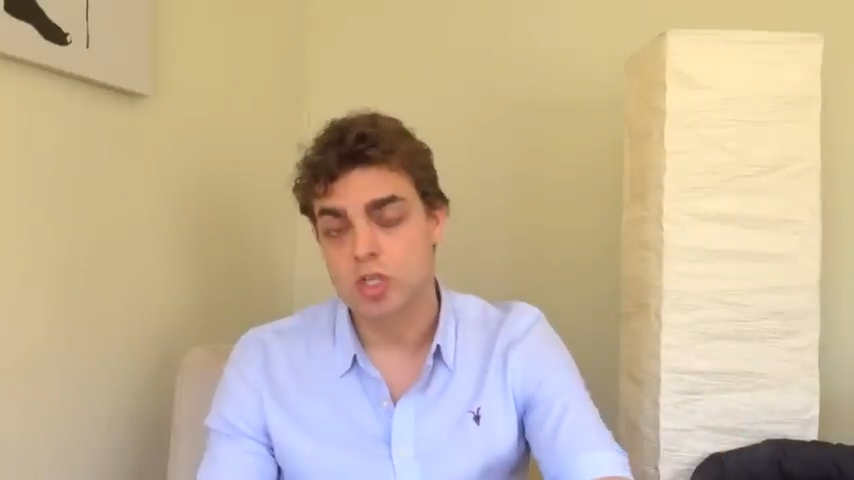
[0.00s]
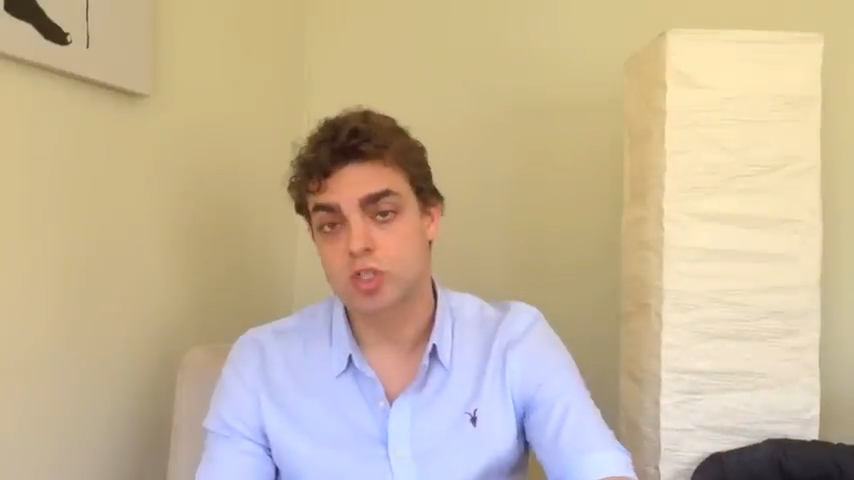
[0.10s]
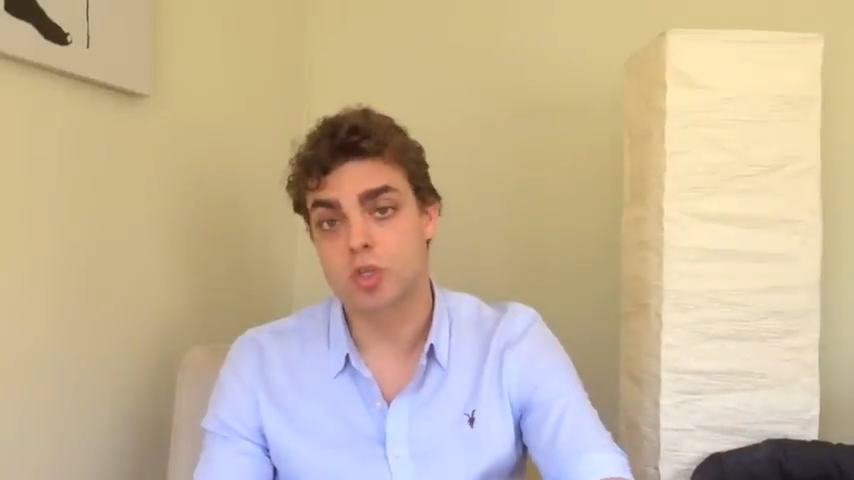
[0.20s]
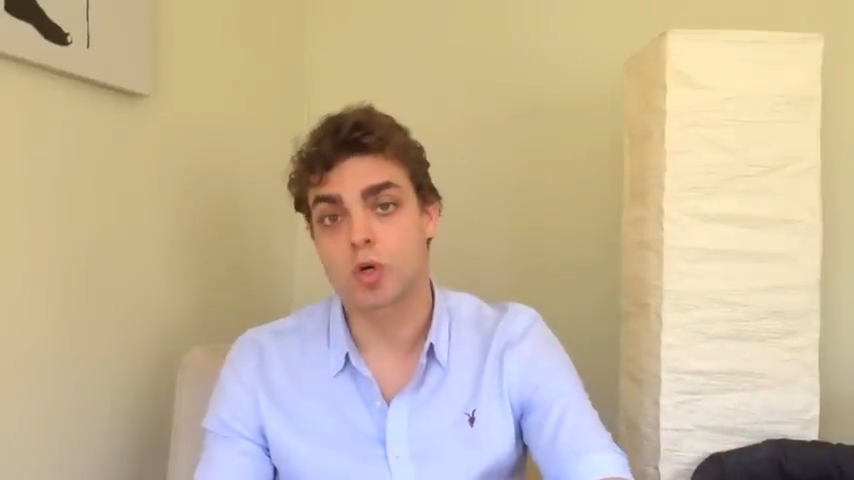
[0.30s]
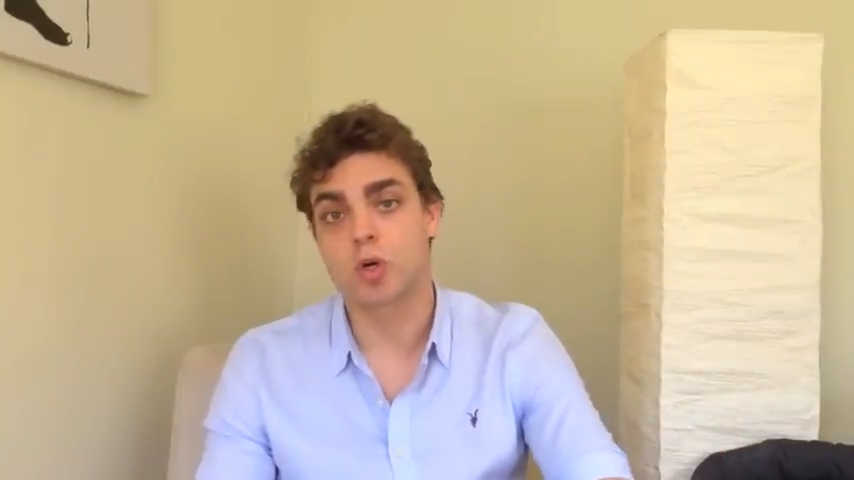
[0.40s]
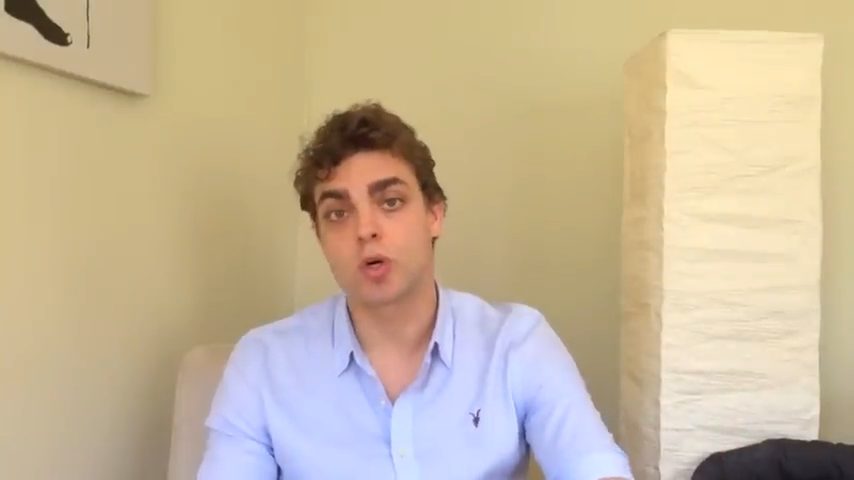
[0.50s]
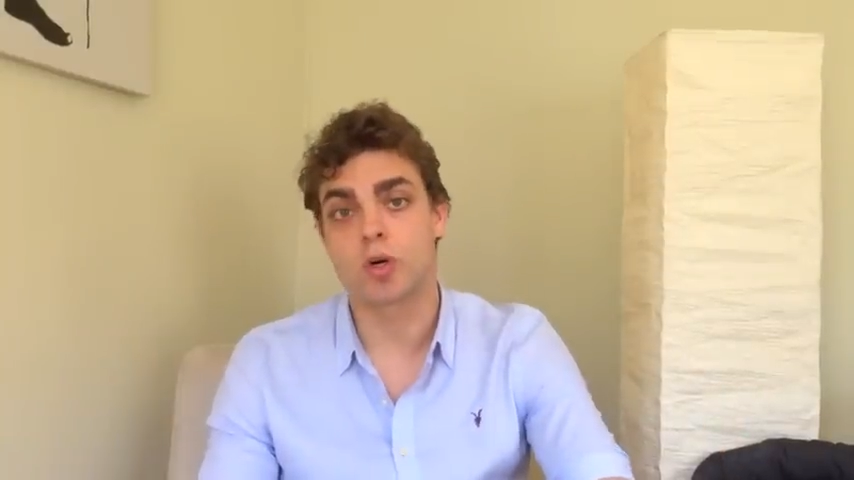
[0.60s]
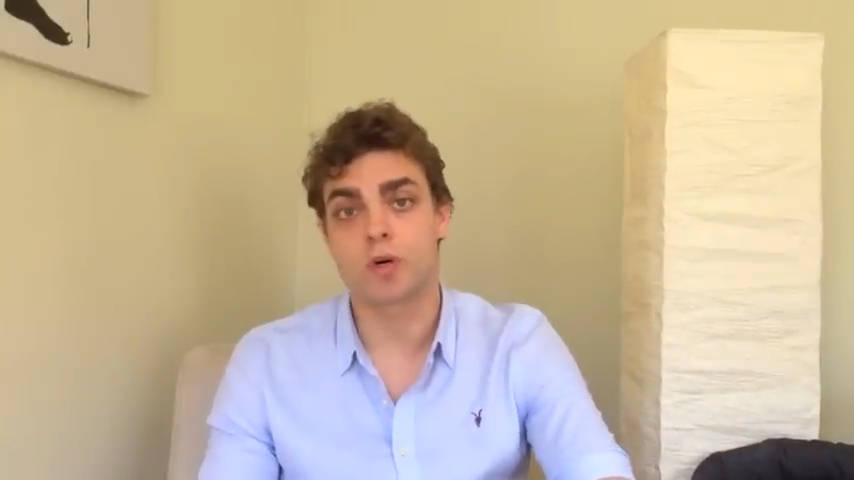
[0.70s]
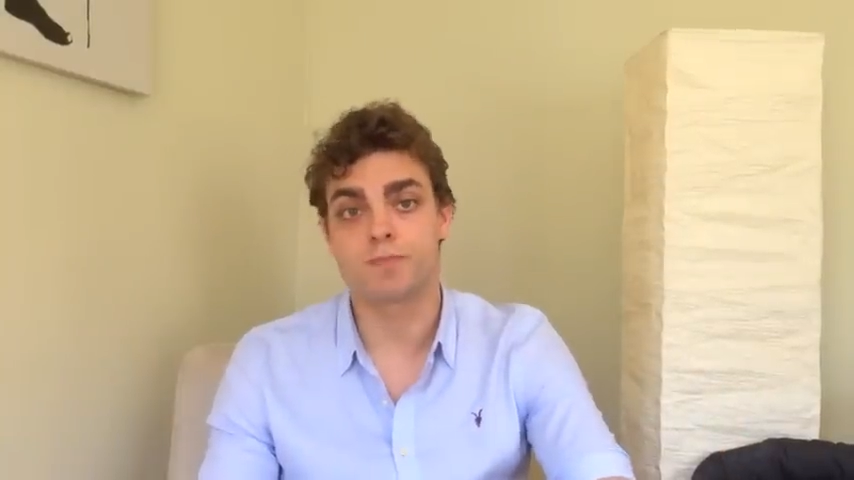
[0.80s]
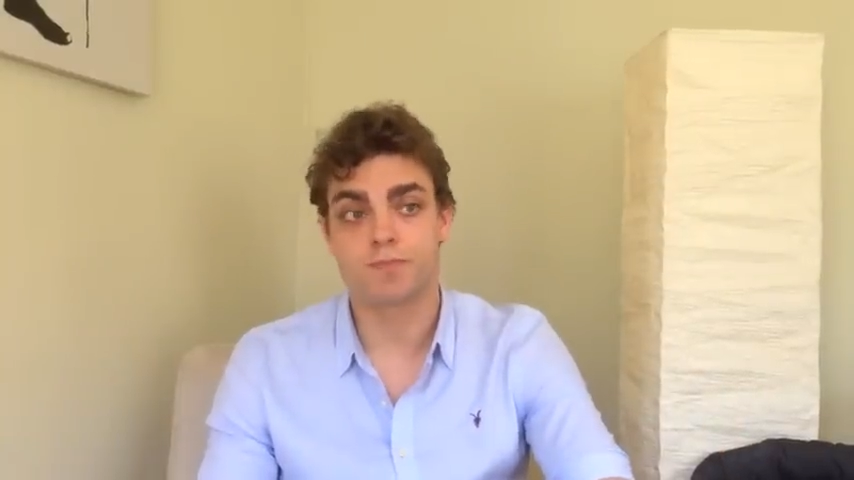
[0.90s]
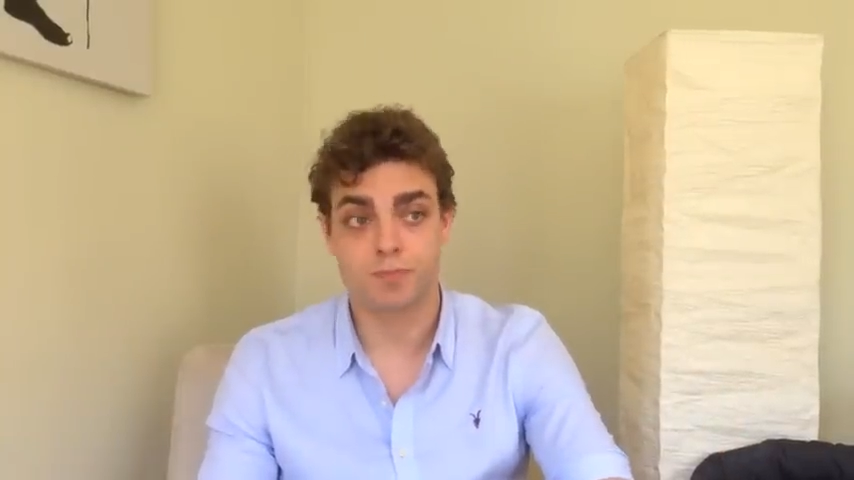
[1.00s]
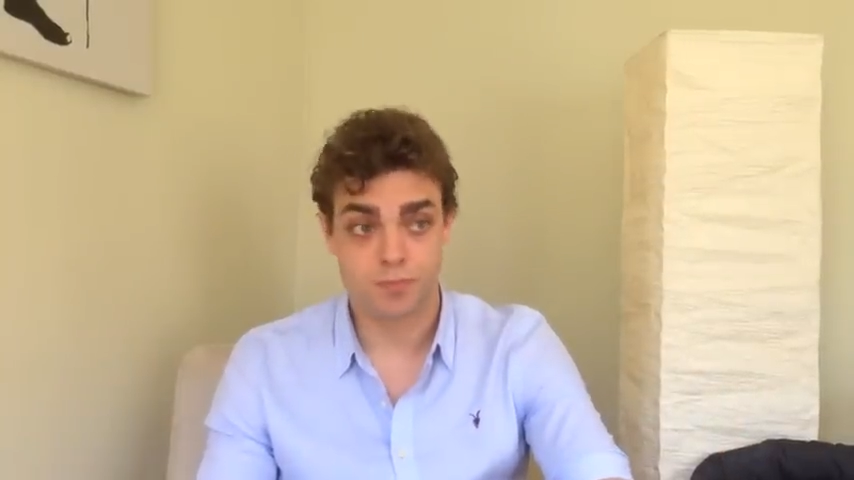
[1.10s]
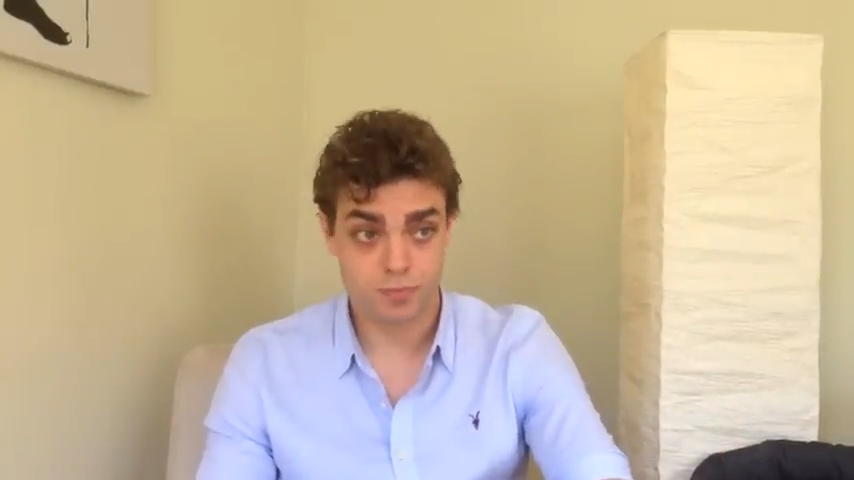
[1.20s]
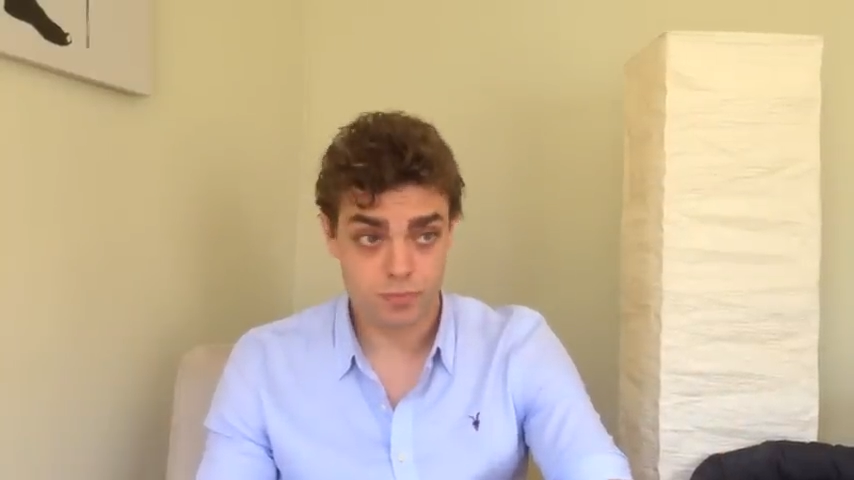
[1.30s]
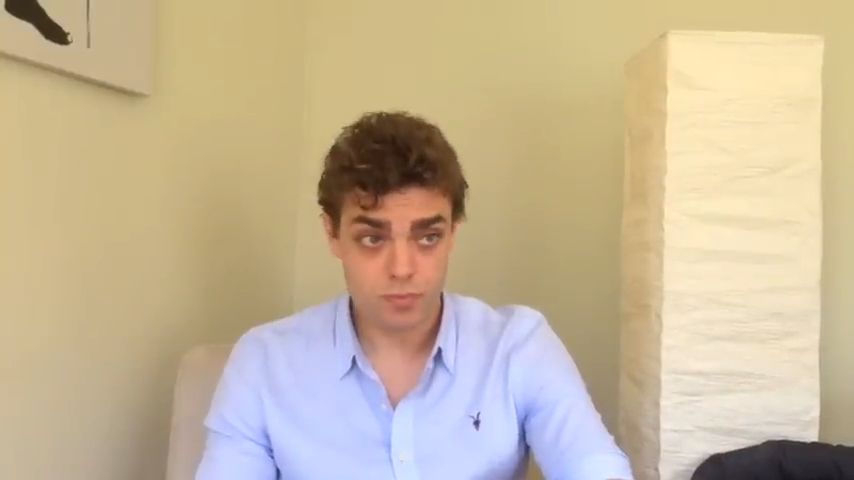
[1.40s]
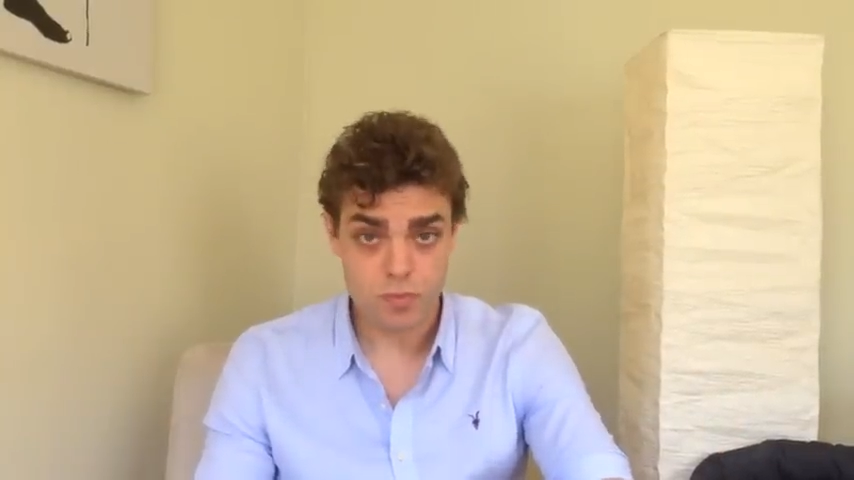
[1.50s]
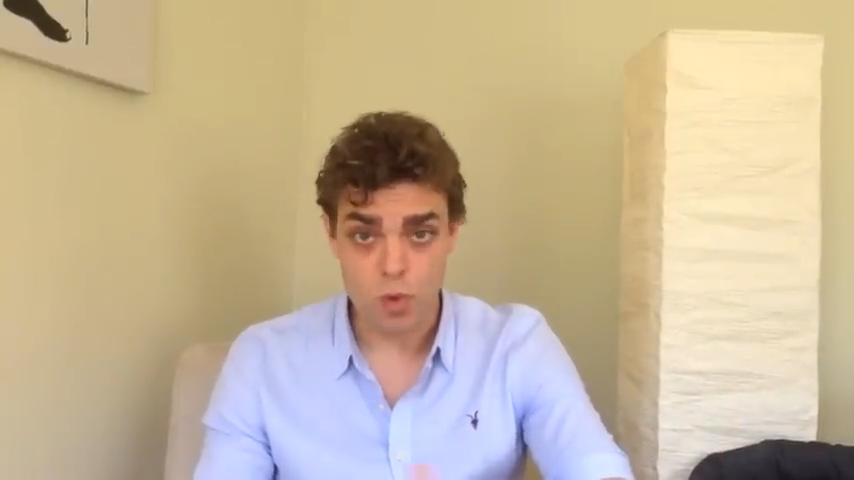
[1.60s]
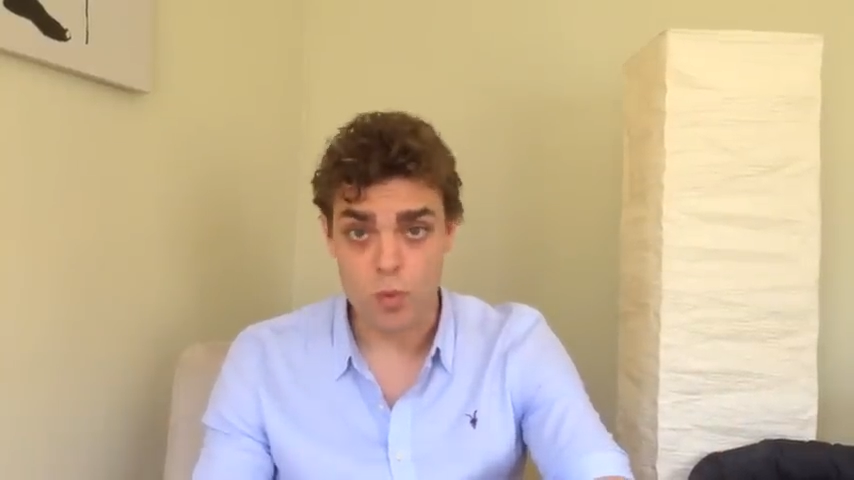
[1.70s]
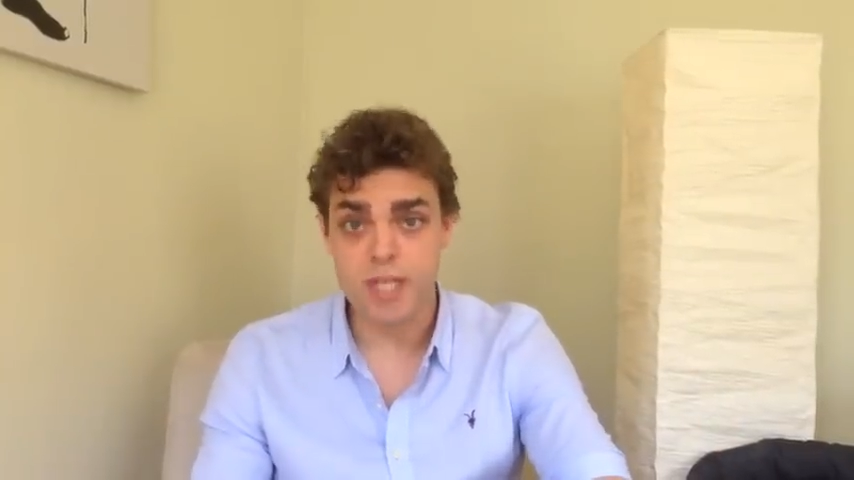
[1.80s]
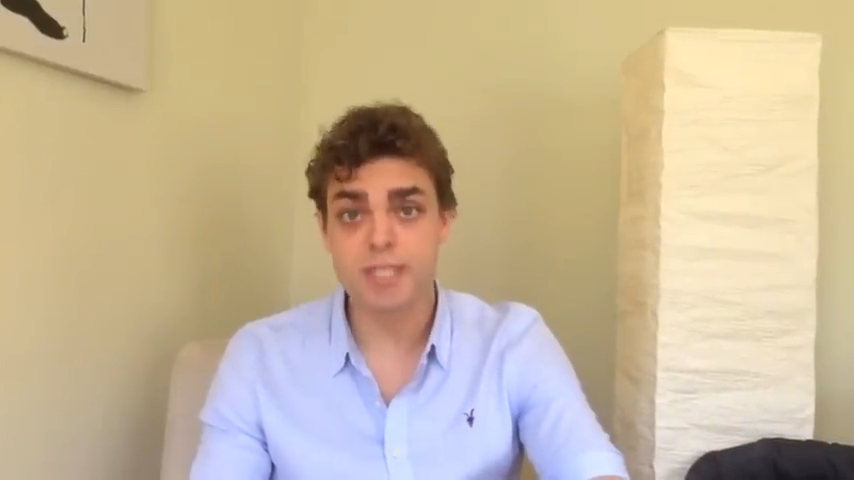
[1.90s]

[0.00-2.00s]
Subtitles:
So we